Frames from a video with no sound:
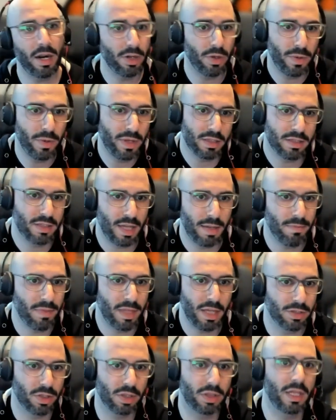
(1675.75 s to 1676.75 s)
are doing the same
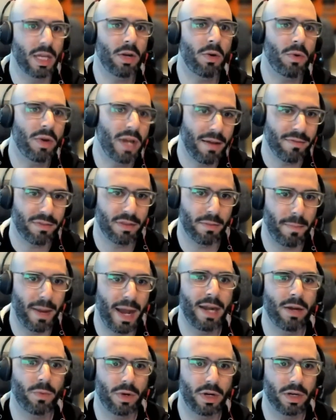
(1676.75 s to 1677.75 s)
thing. So they don't have the
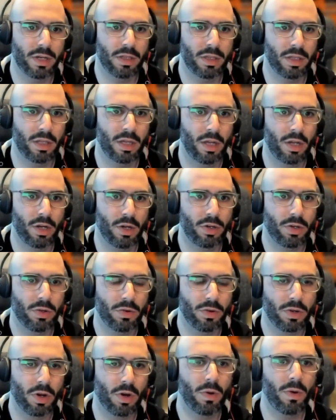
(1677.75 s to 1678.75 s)
bandwidth
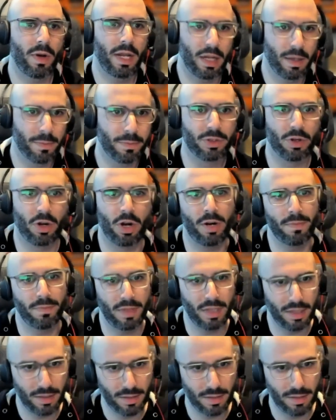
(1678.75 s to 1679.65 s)
to go and absorb